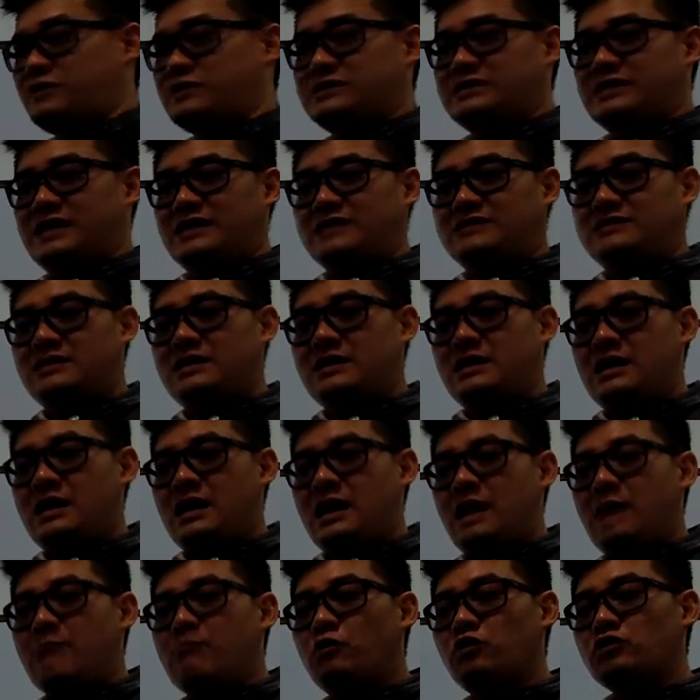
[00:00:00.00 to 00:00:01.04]
process.
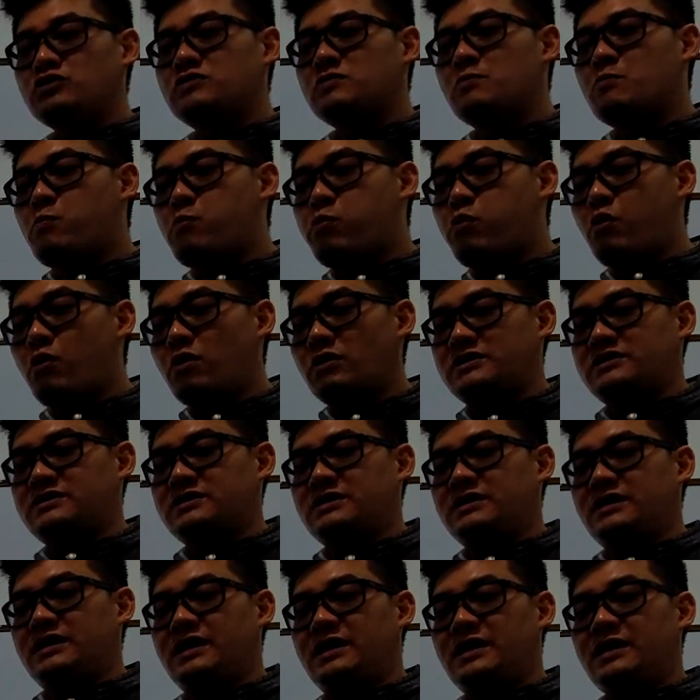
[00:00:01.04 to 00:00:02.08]
And most
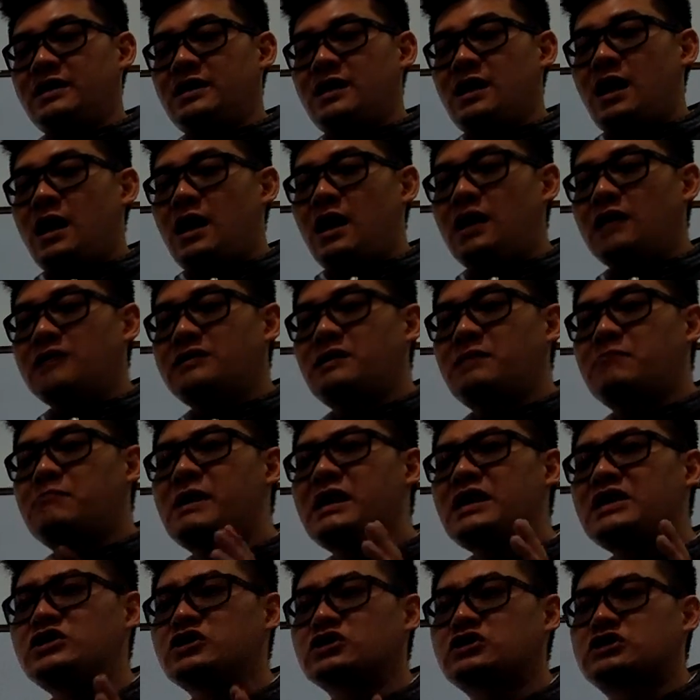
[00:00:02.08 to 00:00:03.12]
importantly, the
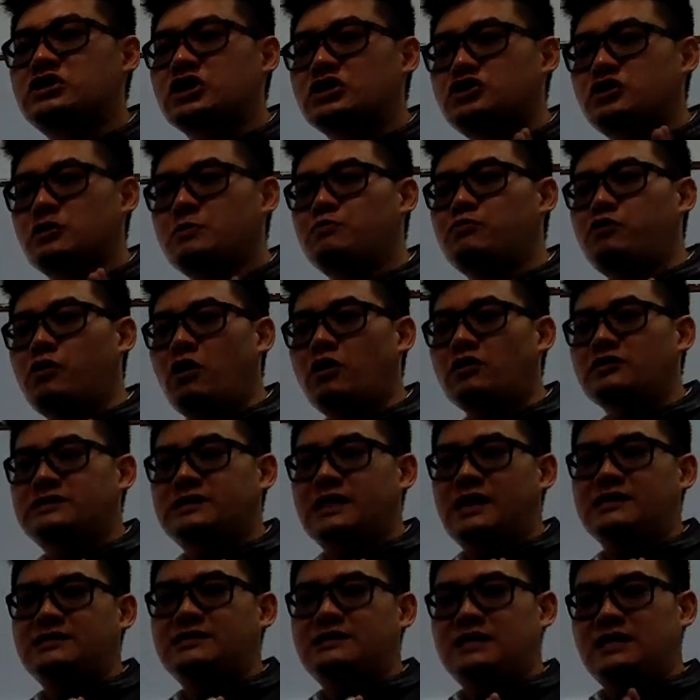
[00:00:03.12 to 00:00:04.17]
major searching
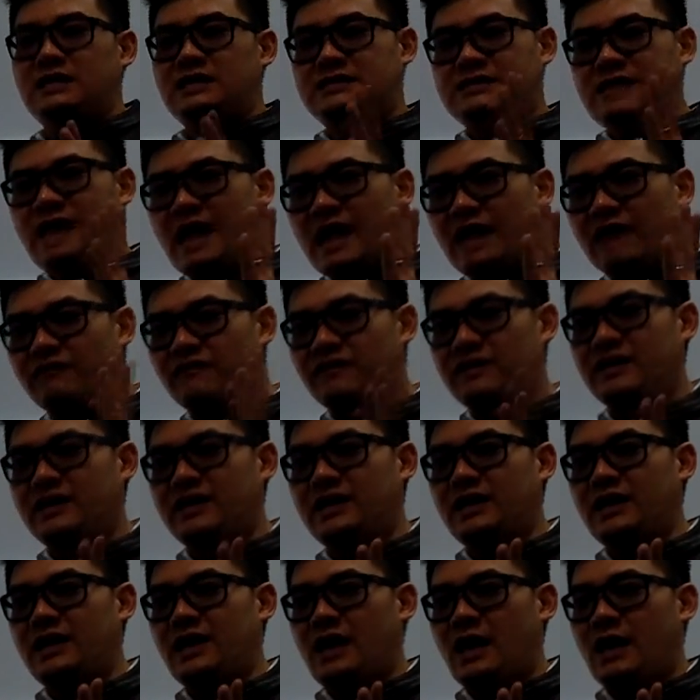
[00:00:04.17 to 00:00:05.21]
process is
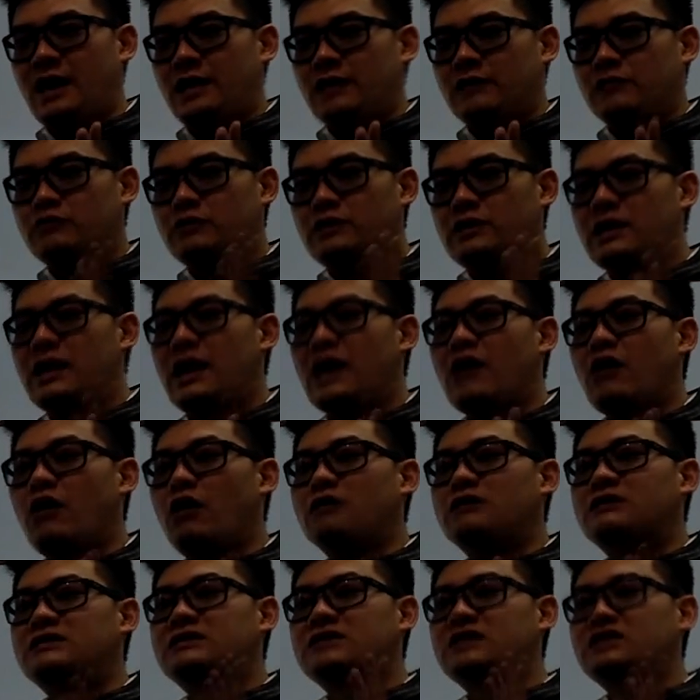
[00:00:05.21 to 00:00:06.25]
heavily relied
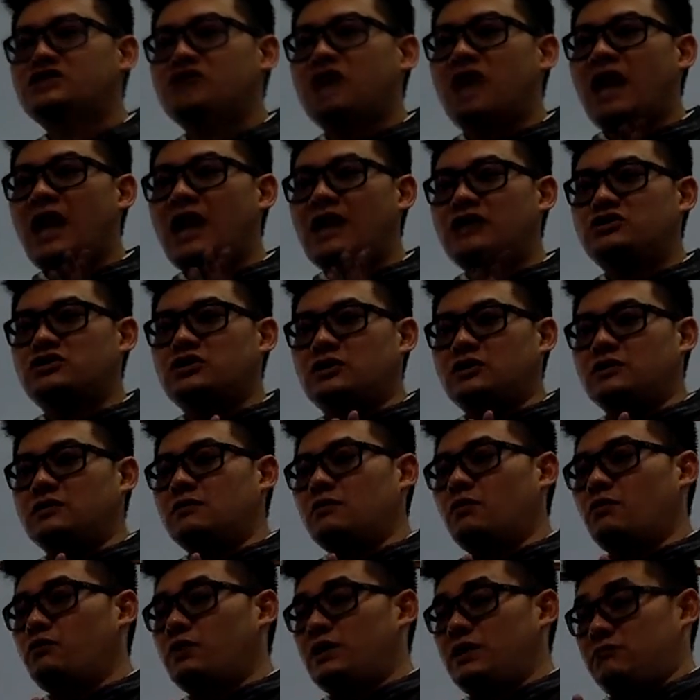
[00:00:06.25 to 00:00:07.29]
on search
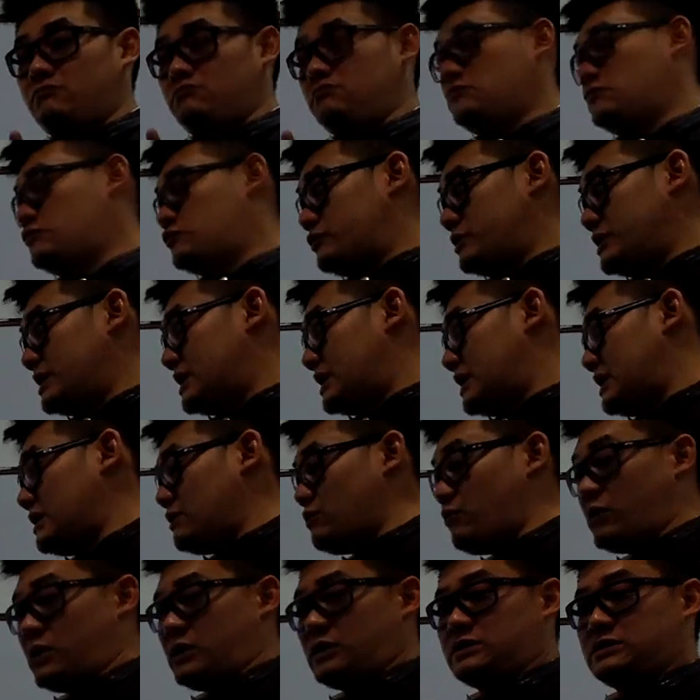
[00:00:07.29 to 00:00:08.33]
engine with 3
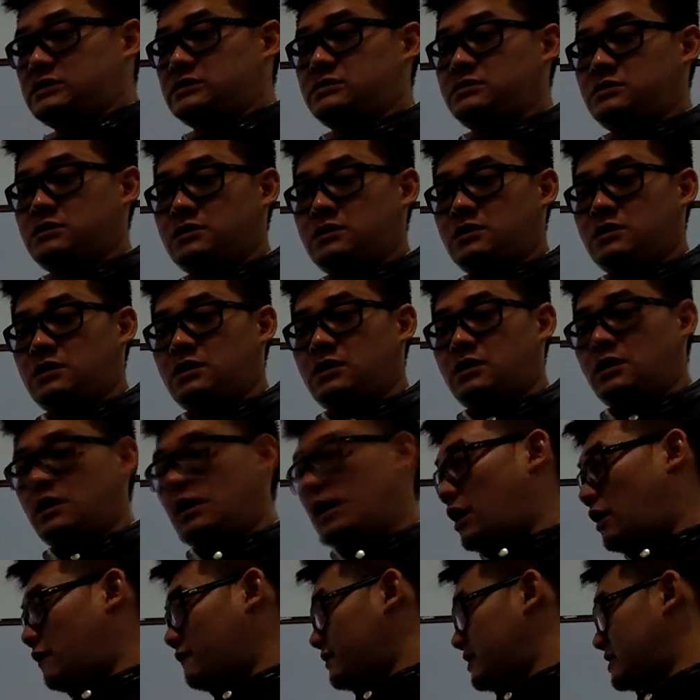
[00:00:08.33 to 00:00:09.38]
keywords
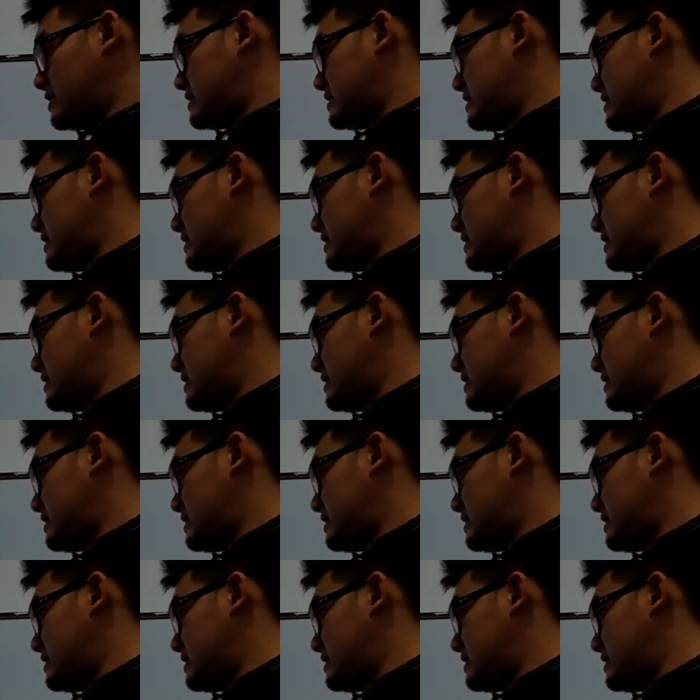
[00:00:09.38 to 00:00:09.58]
of a